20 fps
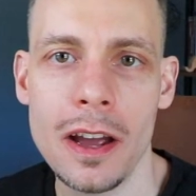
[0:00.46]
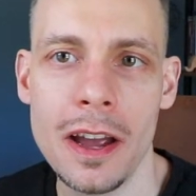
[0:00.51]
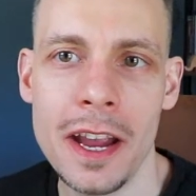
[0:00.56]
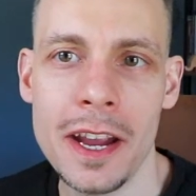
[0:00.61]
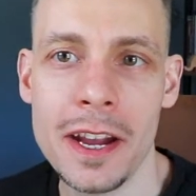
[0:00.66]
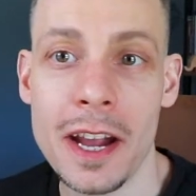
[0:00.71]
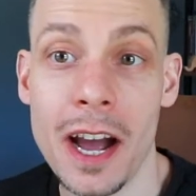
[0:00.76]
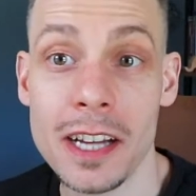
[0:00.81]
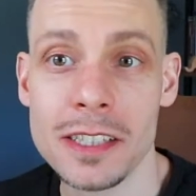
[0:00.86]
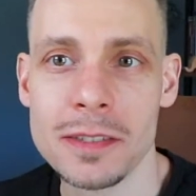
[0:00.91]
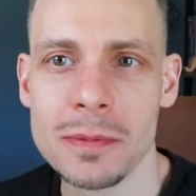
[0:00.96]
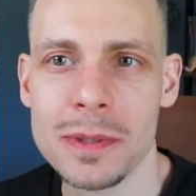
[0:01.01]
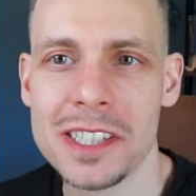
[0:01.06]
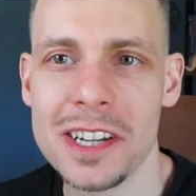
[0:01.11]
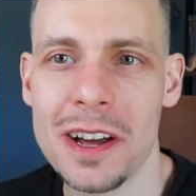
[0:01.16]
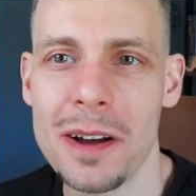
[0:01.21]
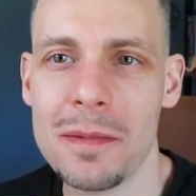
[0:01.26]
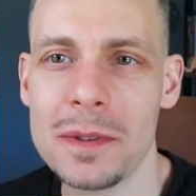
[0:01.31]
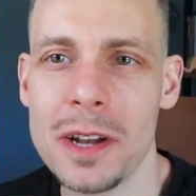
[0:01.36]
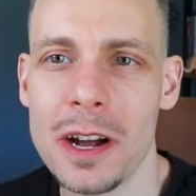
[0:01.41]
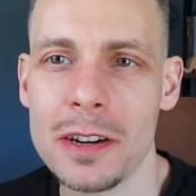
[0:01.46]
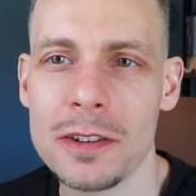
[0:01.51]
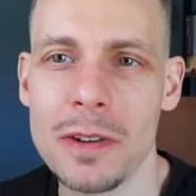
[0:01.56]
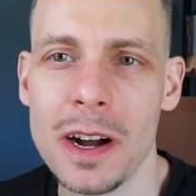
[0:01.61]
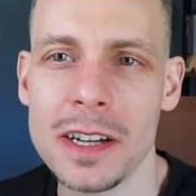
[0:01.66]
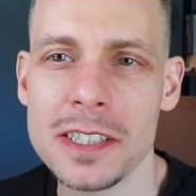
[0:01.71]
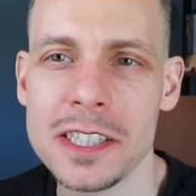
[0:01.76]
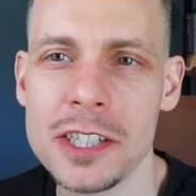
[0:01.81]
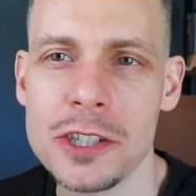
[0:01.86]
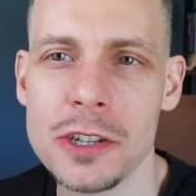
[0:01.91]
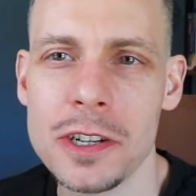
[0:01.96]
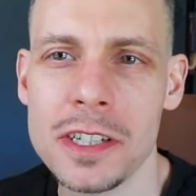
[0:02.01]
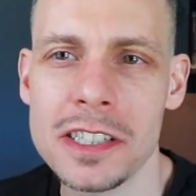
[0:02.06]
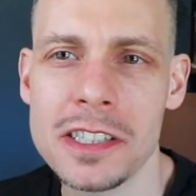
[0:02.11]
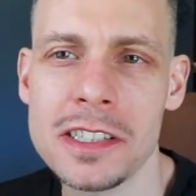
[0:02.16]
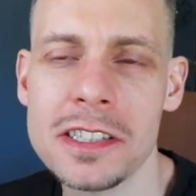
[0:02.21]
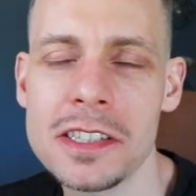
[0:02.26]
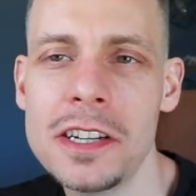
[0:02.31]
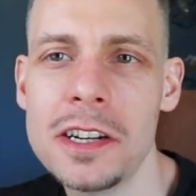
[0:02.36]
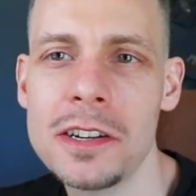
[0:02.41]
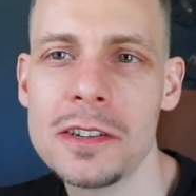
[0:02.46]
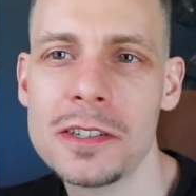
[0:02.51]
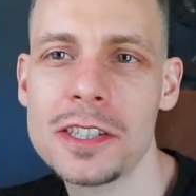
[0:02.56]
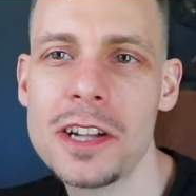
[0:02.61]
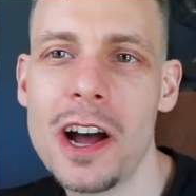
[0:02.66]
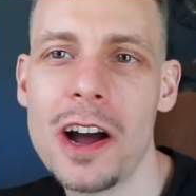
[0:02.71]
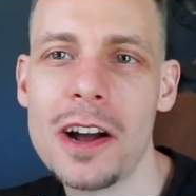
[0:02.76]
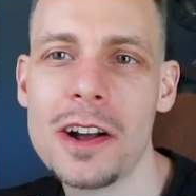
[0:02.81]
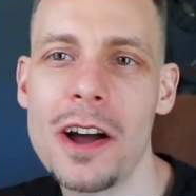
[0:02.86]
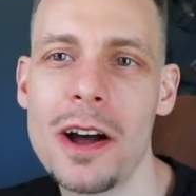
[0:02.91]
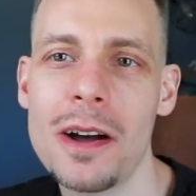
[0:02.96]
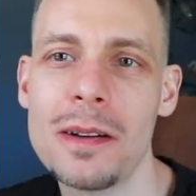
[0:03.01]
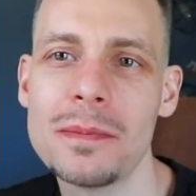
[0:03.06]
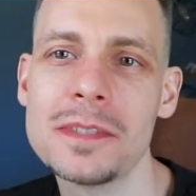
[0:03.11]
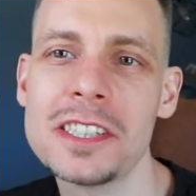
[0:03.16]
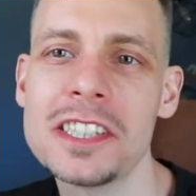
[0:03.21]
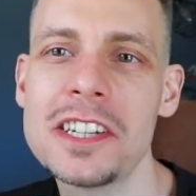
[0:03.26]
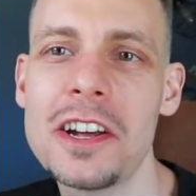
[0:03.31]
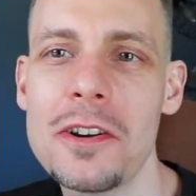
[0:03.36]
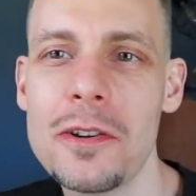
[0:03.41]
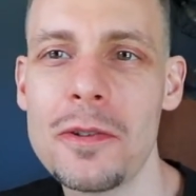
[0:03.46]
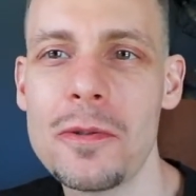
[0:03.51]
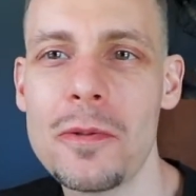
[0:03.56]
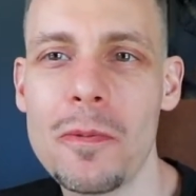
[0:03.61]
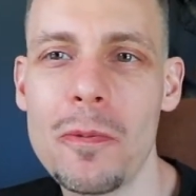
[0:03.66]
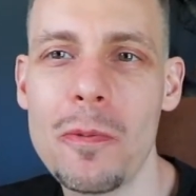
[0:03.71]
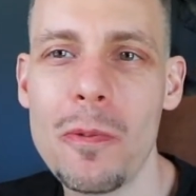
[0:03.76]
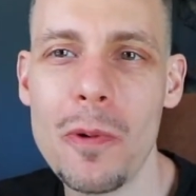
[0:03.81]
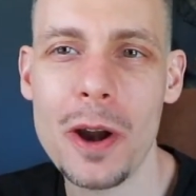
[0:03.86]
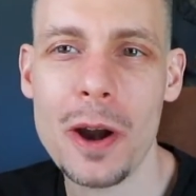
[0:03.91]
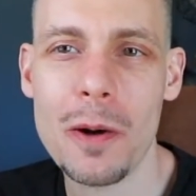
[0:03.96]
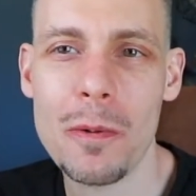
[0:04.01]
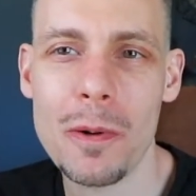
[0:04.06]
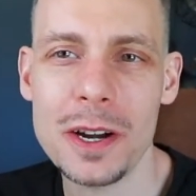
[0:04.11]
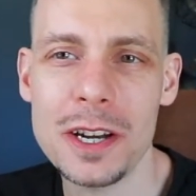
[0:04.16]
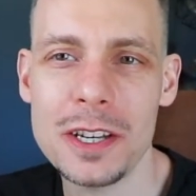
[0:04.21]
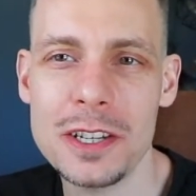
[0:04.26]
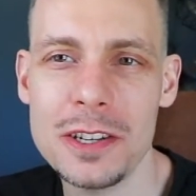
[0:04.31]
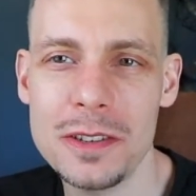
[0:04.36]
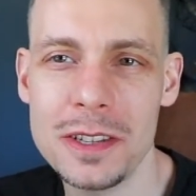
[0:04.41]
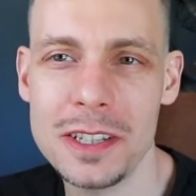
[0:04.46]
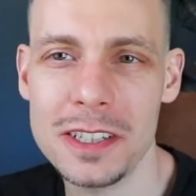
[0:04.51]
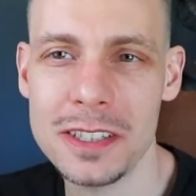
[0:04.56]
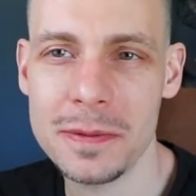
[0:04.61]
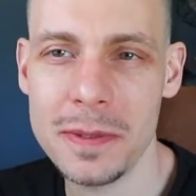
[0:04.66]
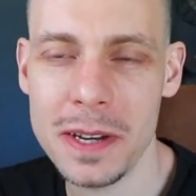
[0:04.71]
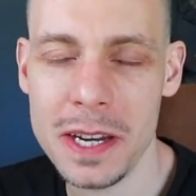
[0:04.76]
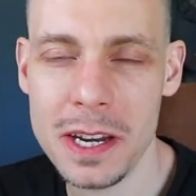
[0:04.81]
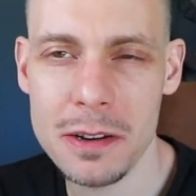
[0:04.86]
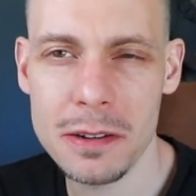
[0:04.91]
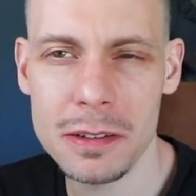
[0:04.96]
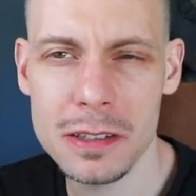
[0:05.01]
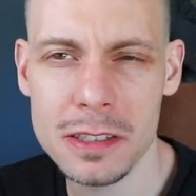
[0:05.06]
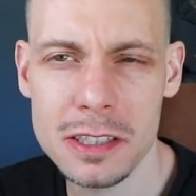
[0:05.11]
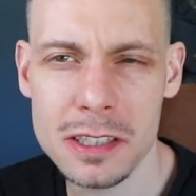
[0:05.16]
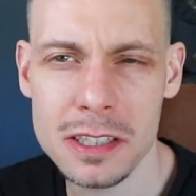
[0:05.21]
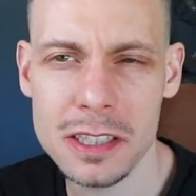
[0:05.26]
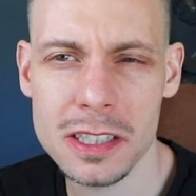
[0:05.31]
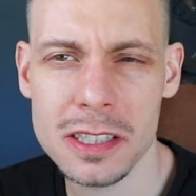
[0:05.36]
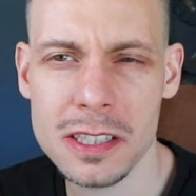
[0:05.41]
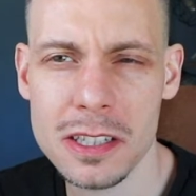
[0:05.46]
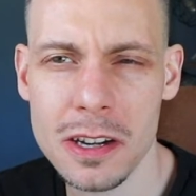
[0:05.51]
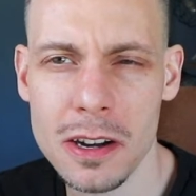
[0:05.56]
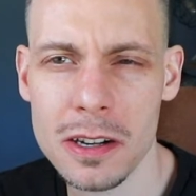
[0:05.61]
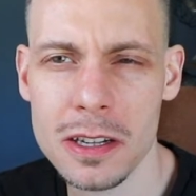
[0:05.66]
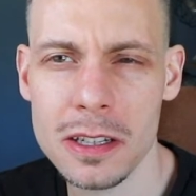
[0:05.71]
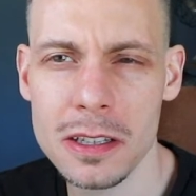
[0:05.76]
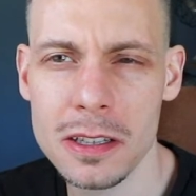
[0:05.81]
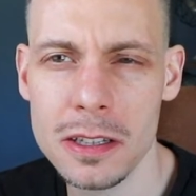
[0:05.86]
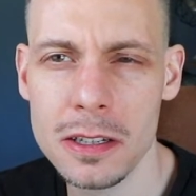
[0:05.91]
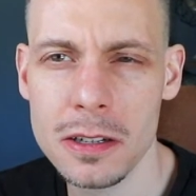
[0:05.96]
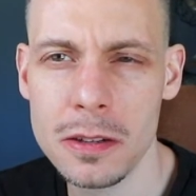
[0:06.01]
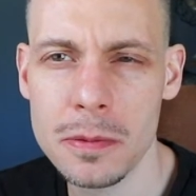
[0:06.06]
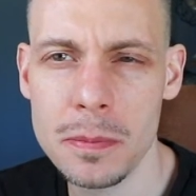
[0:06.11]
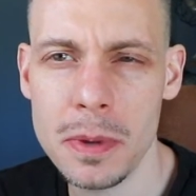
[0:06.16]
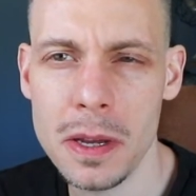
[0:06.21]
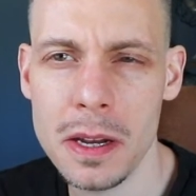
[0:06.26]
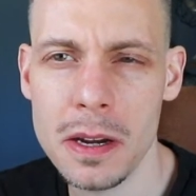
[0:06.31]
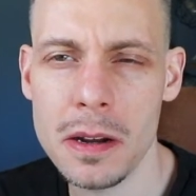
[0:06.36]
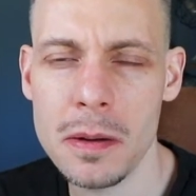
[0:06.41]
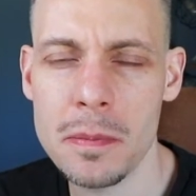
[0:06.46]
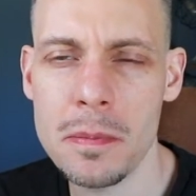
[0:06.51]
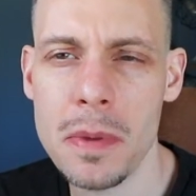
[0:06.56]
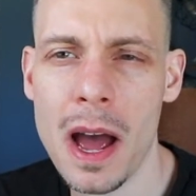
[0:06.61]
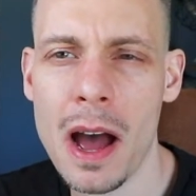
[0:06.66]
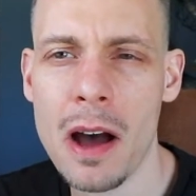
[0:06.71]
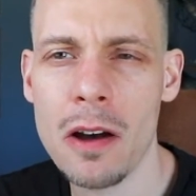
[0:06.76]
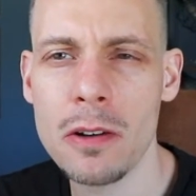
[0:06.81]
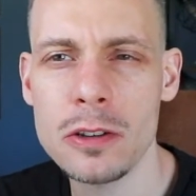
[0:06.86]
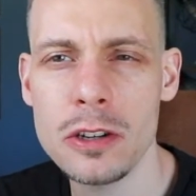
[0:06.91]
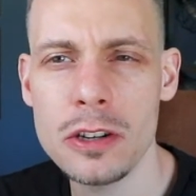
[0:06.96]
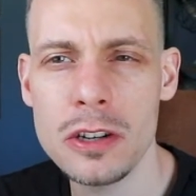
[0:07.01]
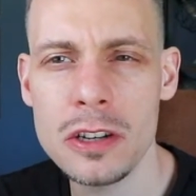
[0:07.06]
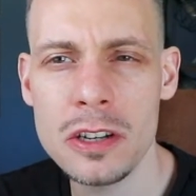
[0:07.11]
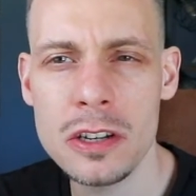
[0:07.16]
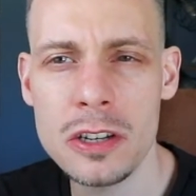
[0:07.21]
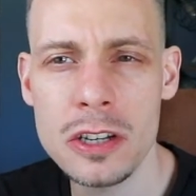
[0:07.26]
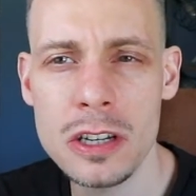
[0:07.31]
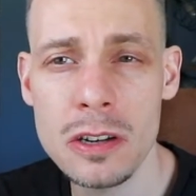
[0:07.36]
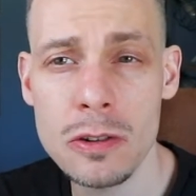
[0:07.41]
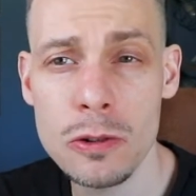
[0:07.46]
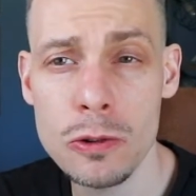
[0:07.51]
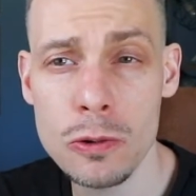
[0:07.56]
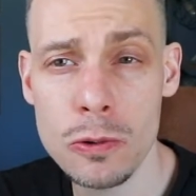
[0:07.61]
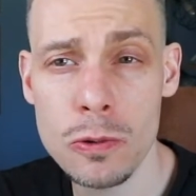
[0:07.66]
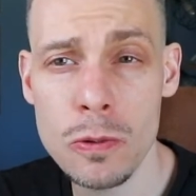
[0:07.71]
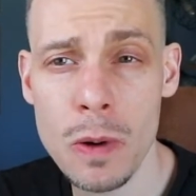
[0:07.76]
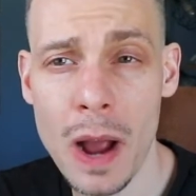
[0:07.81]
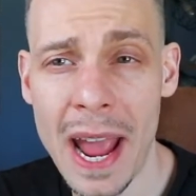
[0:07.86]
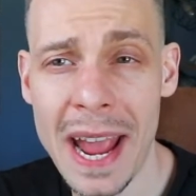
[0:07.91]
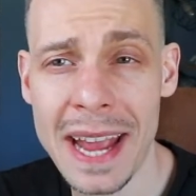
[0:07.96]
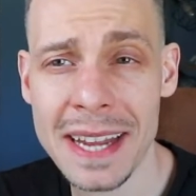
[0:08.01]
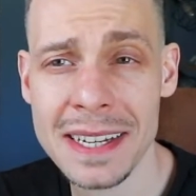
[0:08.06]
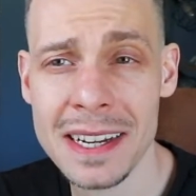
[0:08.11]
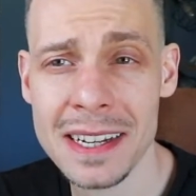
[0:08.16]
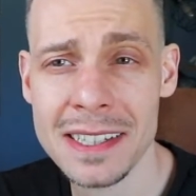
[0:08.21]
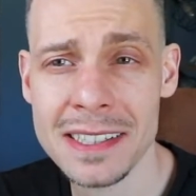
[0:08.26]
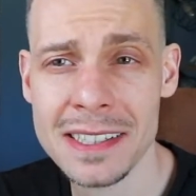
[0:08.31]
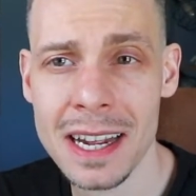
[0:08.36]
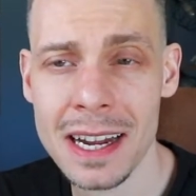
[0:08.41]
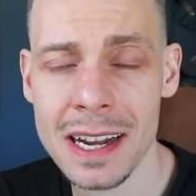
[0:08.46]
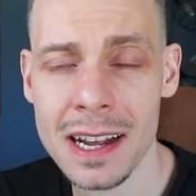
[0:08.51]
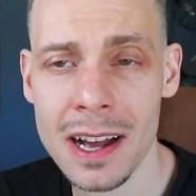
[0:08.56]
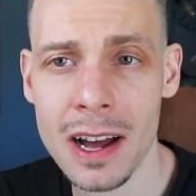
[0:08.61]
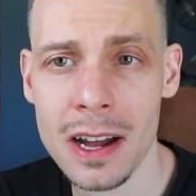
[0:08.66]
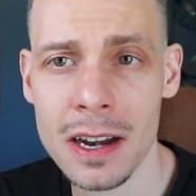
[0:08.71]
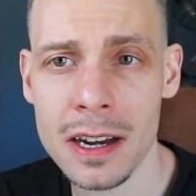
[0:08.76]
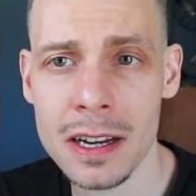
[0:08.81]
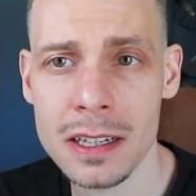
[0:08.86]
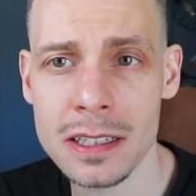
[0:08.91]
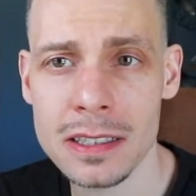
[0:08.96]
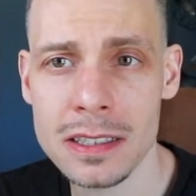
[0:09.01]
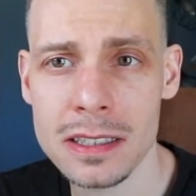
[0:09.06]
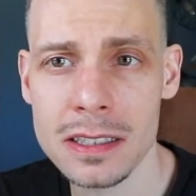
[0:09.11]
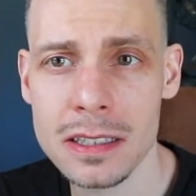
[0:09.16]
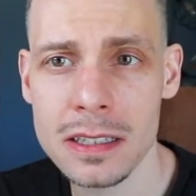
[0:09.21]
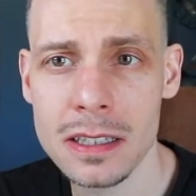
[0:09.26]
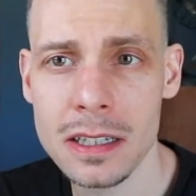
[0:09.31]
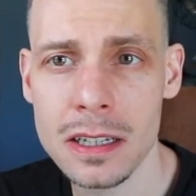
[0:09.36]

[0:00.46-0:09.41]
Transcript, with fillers: Hey guys, what's up? Dr. Rossi, shrinksinSneakers.com. So what I want to do in this video is just talk a little bit about do antipsychotics